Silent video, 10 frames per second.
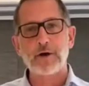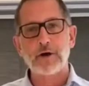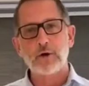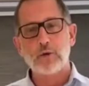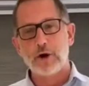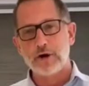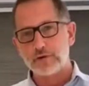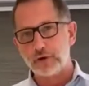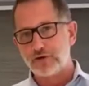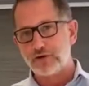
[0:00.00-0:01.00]
one of
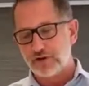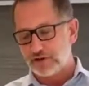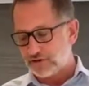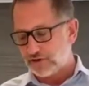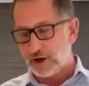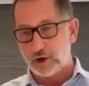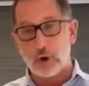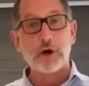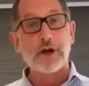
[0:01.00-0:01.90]
Lucent's core